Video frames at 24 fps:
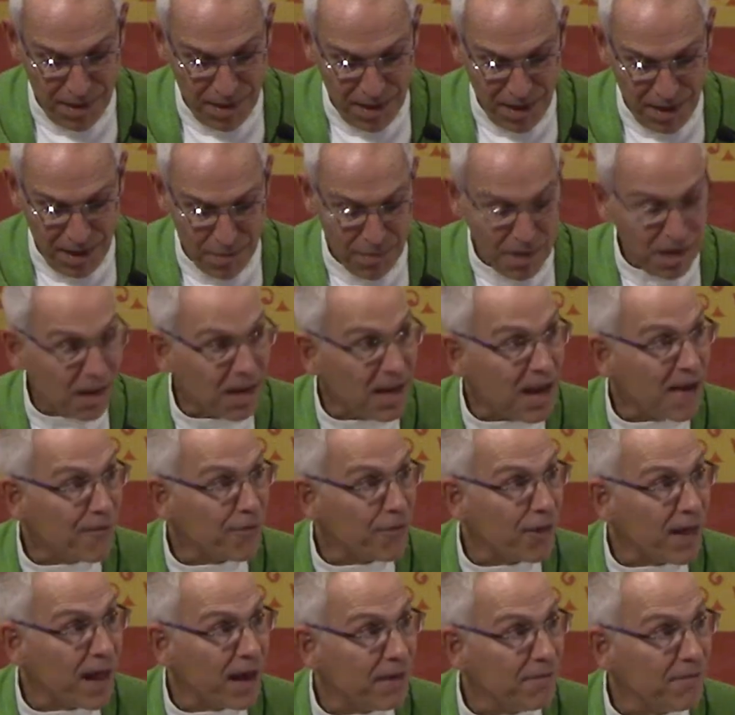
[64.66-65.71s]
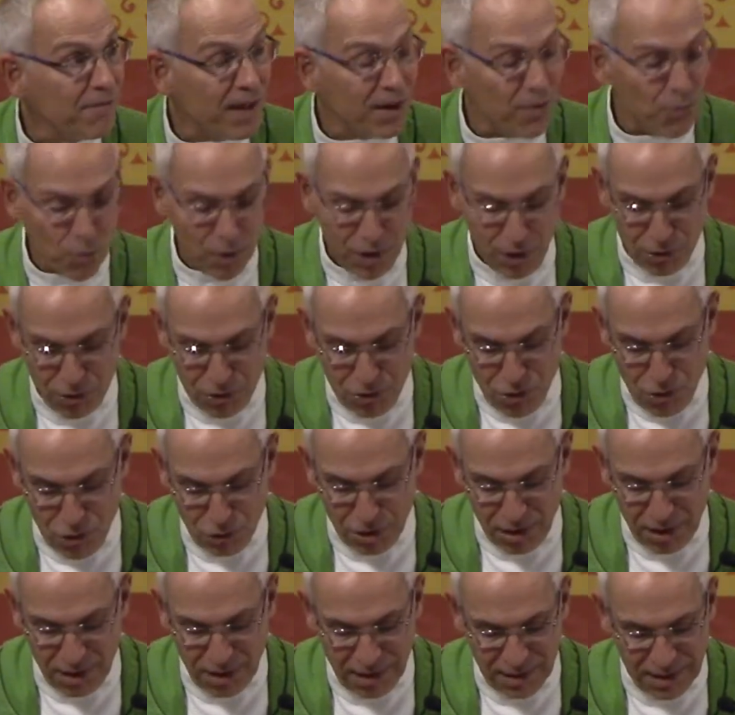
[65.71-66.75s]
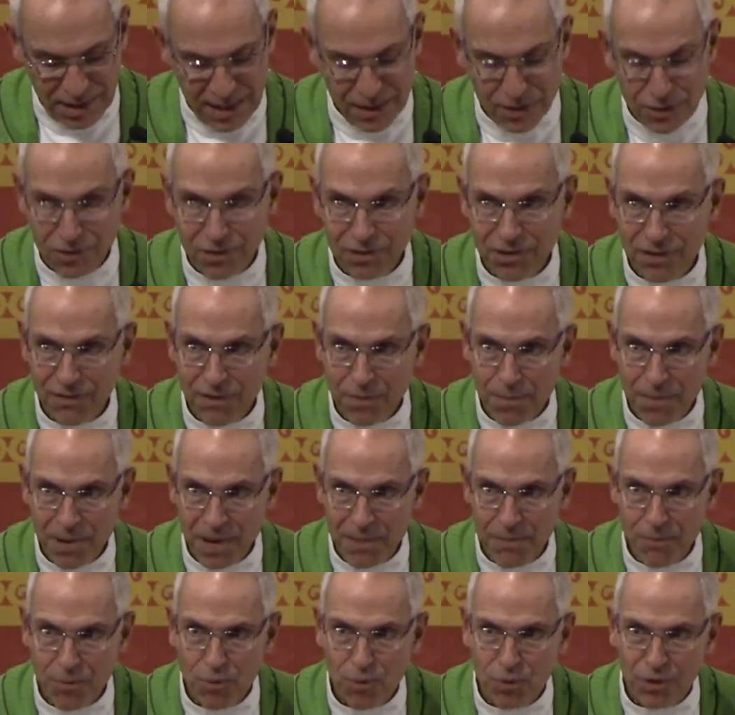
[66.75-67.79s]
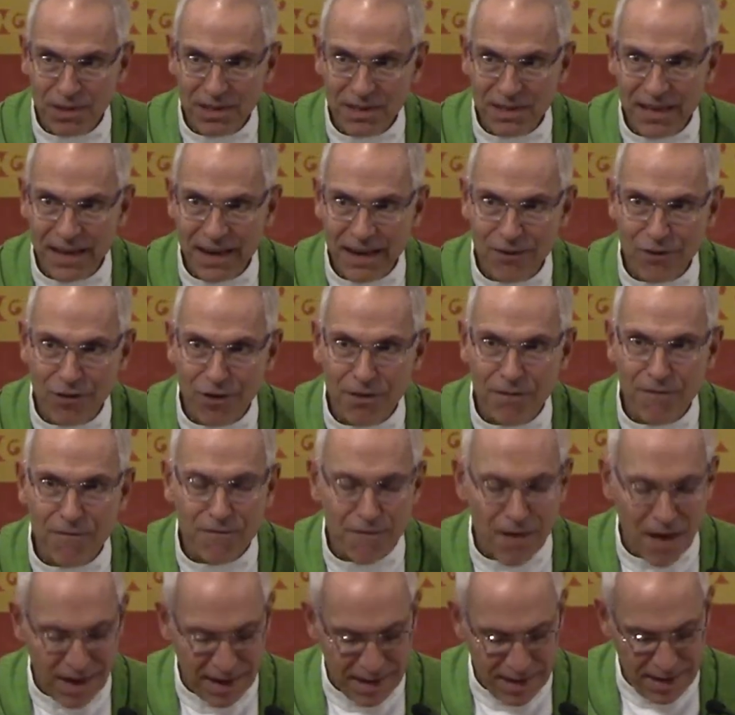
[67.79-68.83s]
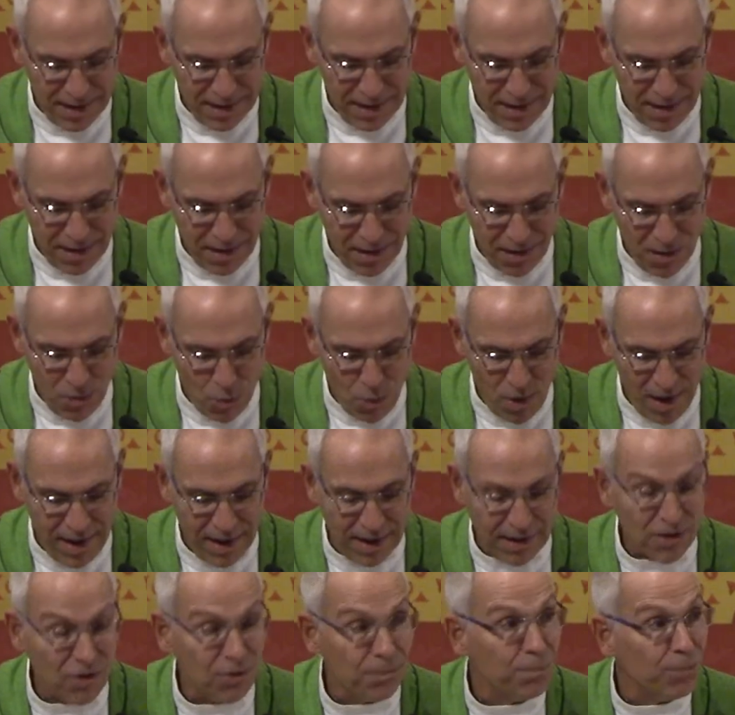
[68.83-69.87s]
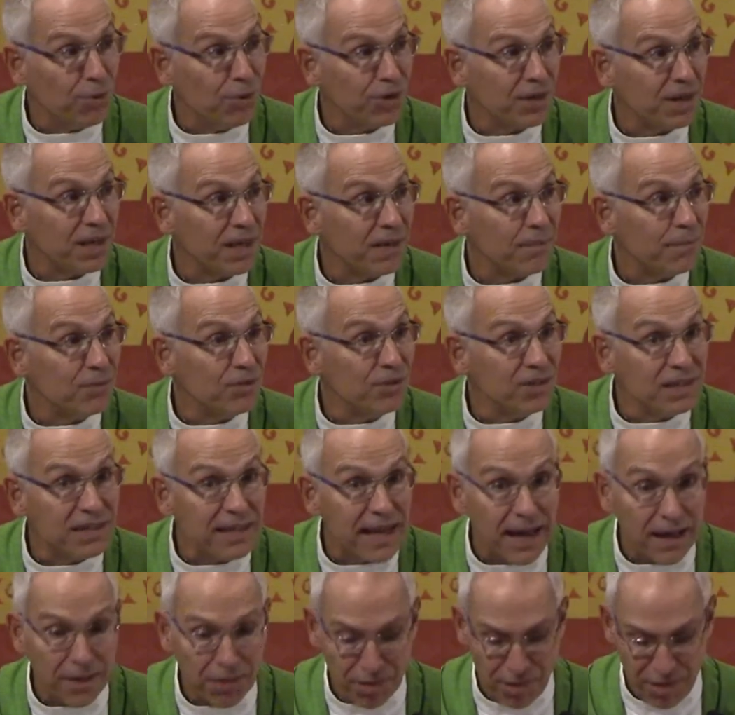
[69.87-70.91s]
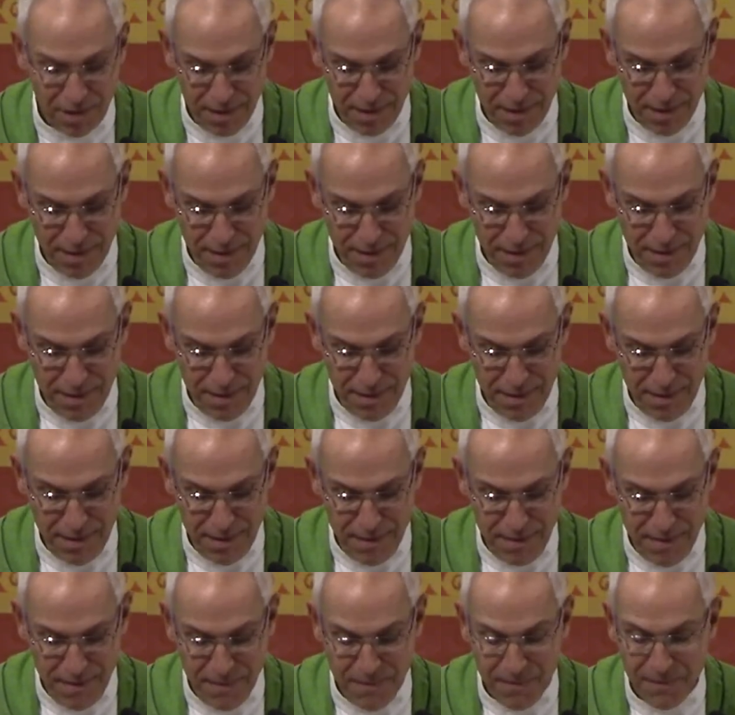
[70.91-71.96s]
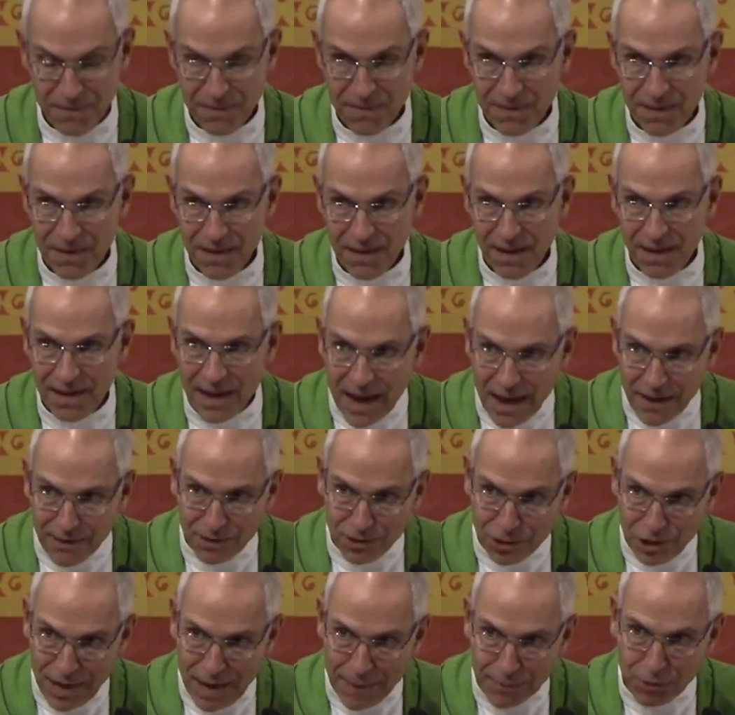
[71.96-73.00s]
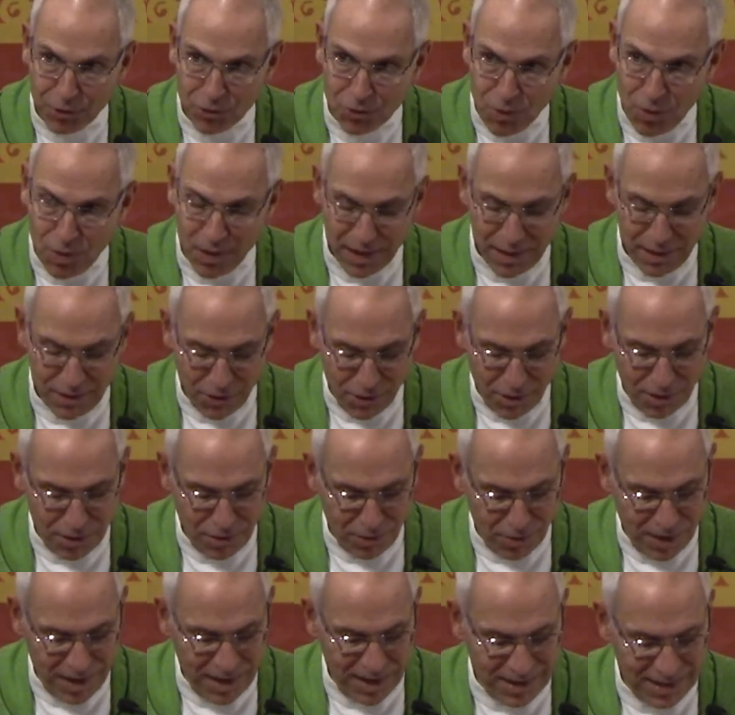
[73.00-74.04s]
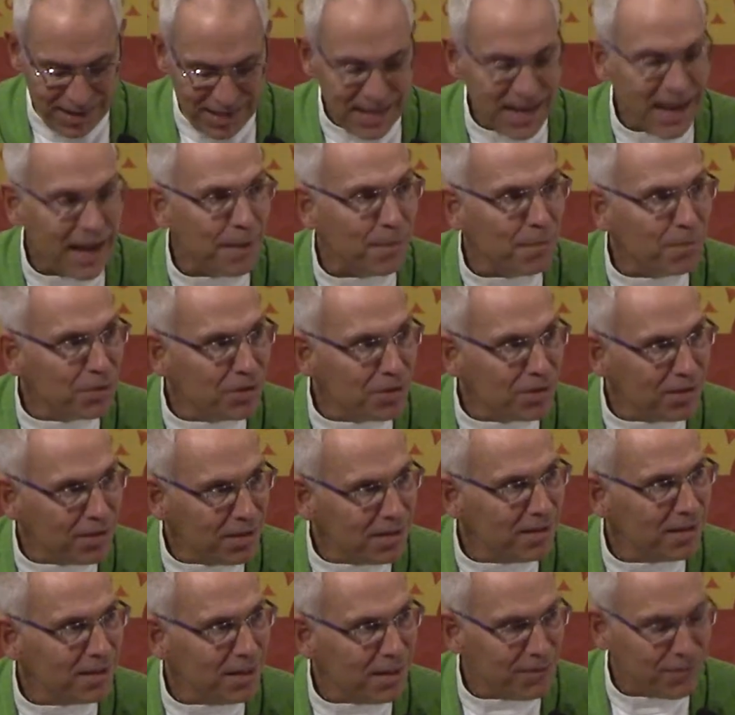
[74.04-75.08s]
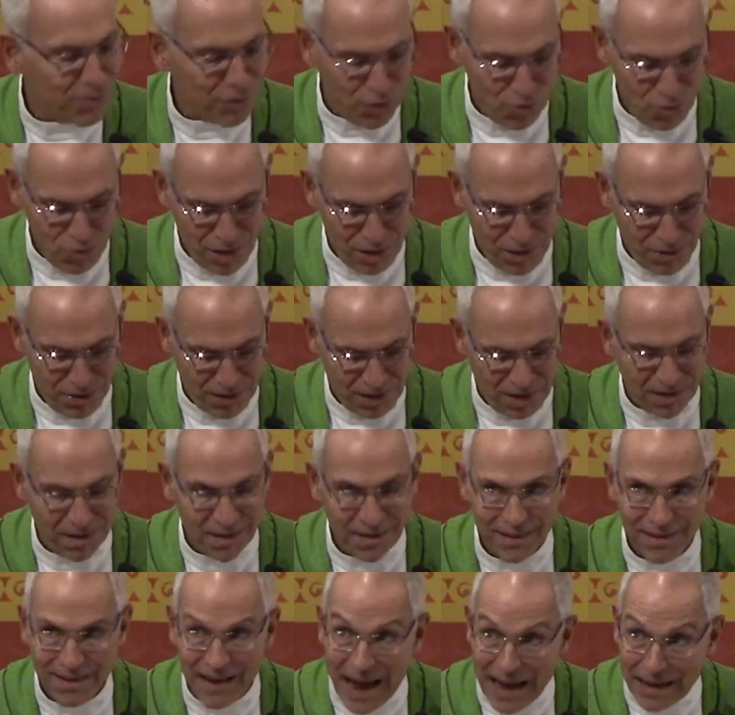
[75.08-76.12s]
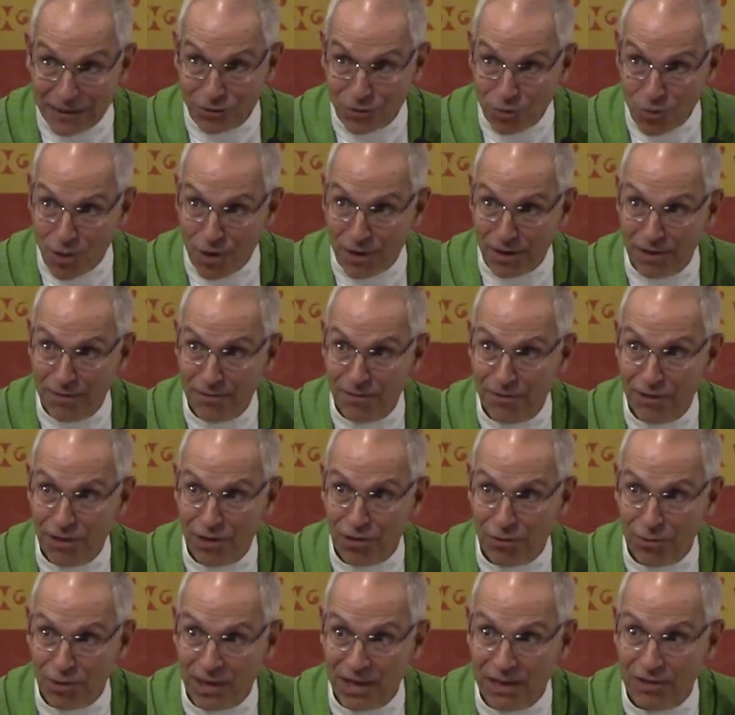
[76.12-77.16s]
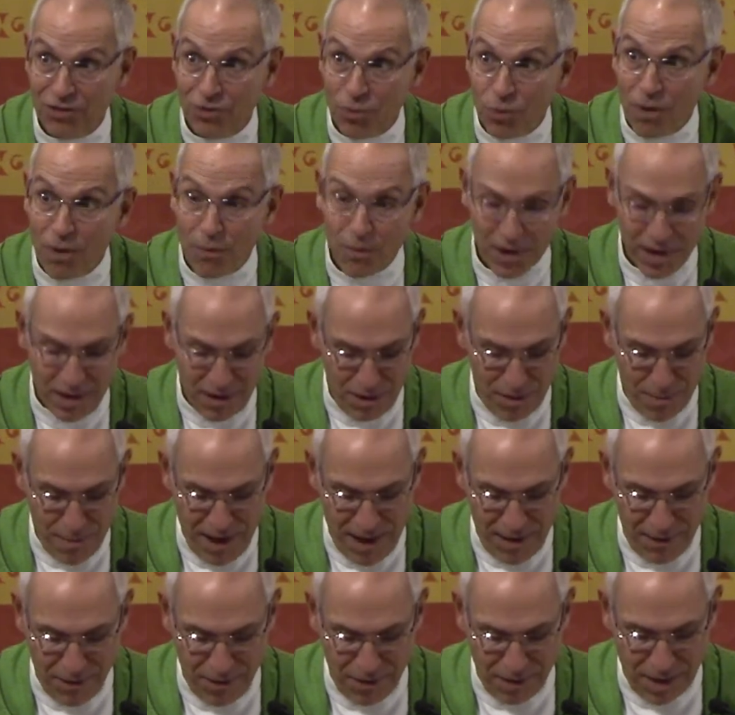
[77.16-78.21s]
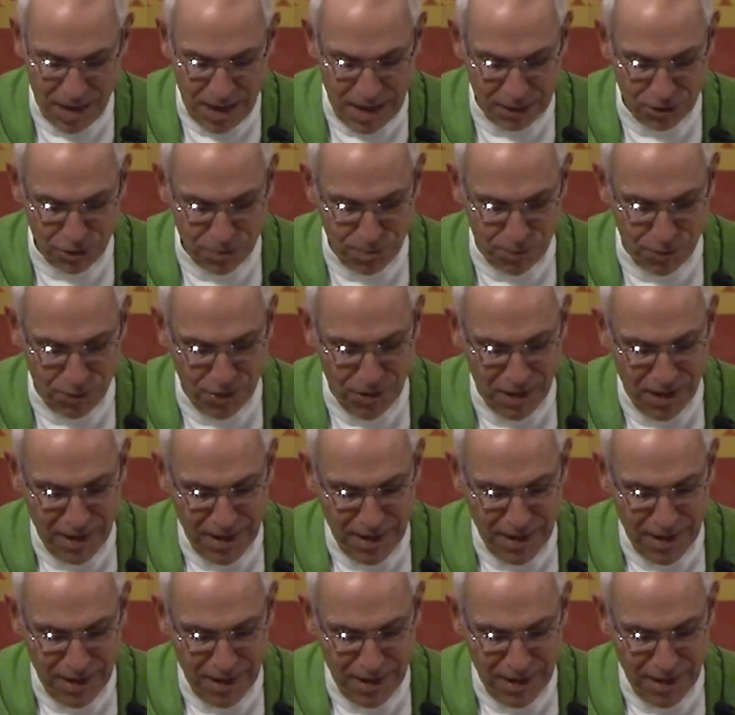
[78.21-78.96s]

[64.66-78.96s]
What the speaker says: And immediately after that event, we are told that the leaders of the people were intent on finding a way to put him to death. And now in chapter 20, there are three attempts, if you will, and the last one of the three is the one we hear about in our gospel.